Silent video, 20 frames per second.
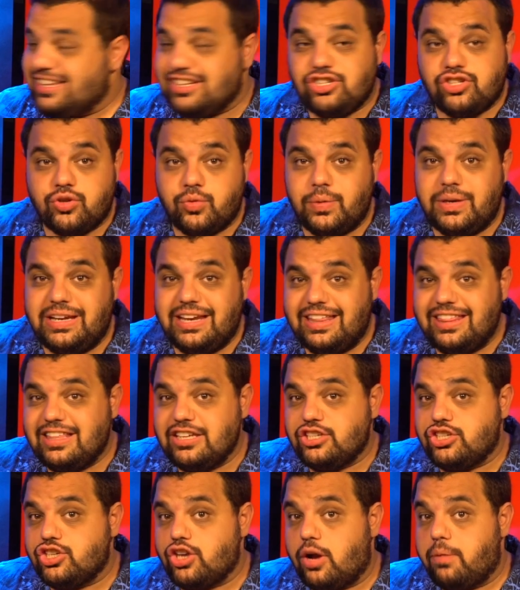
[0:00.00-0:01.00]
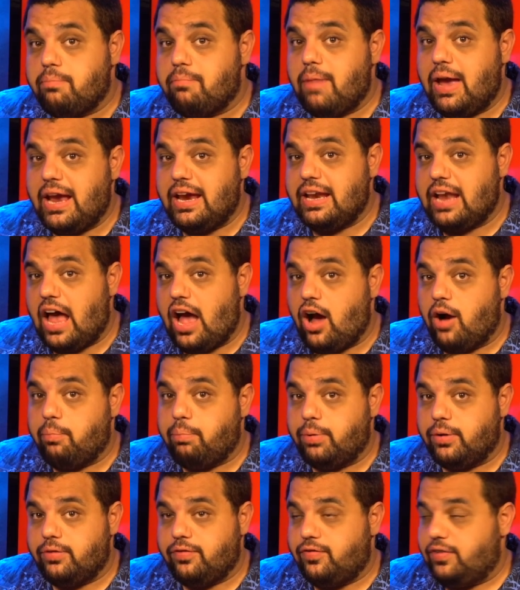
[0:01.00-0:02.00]
this screen, this is our main
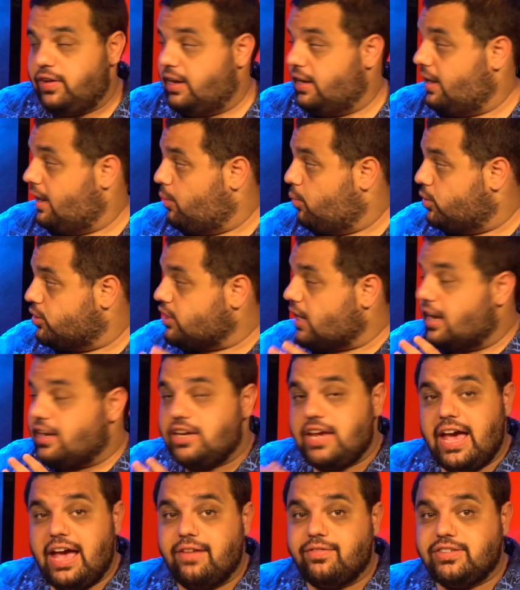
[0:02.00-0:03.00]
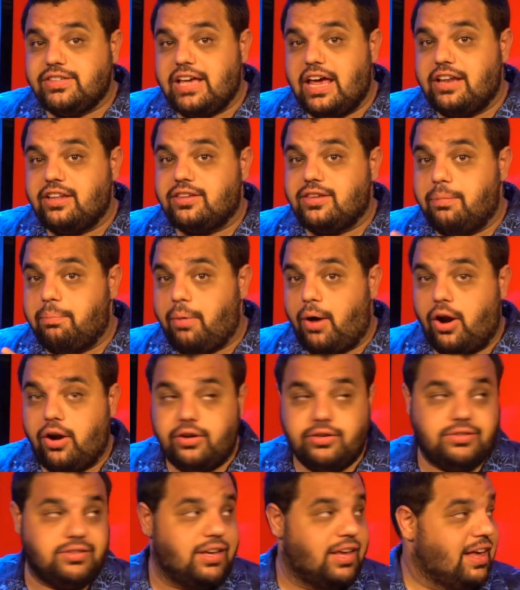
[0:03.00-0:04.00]
output feed, which I have set to
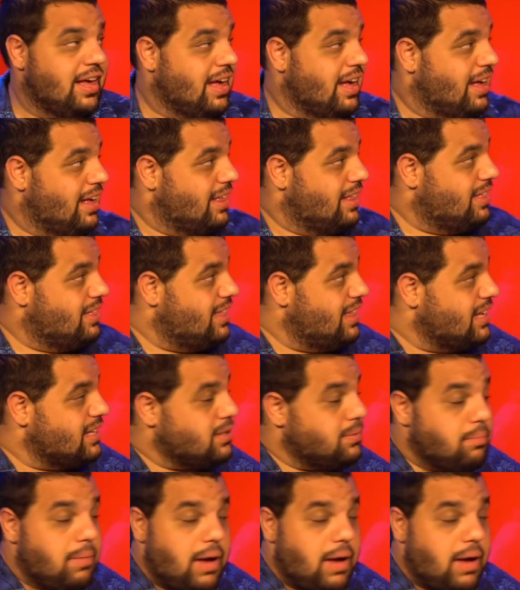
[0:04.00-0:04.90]
bars. This